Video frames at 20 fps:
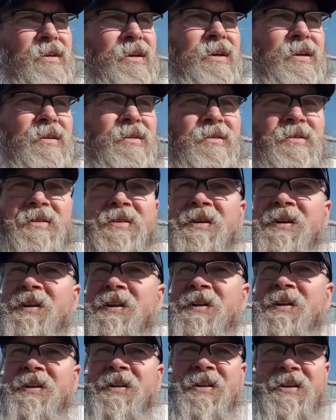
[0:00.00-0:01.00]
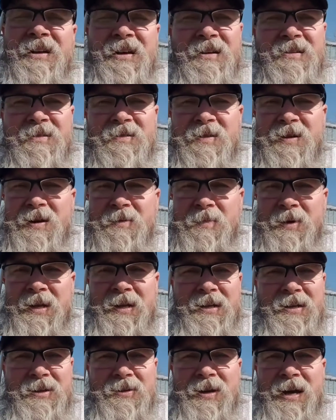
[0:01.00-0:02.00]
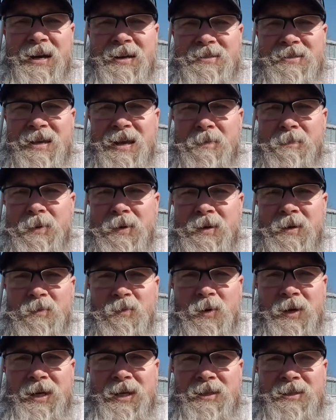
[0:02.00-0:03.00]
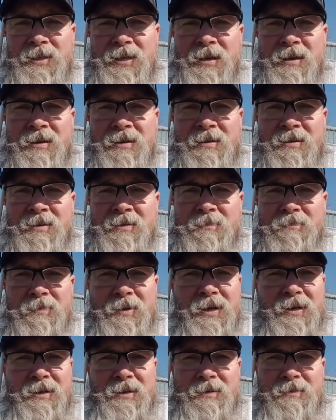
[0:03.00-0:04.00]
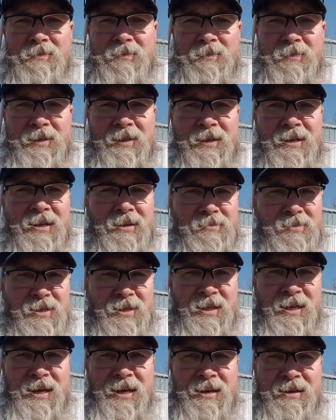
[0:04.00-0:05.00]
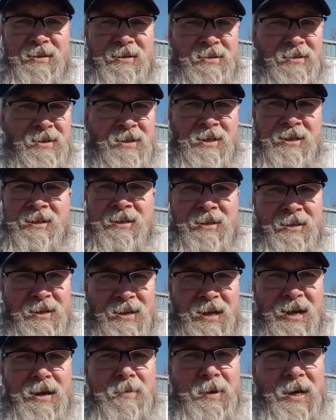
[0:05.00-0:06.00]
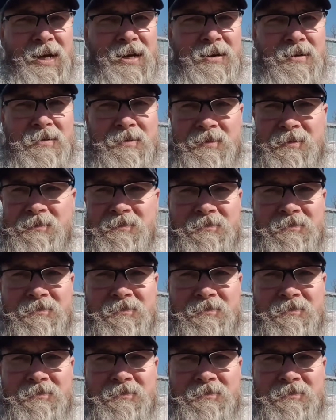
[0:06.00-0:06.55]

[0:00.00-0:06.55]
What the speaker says: And I don't know how many of you guys like pulling weeds, but when it comes to that, I'm out.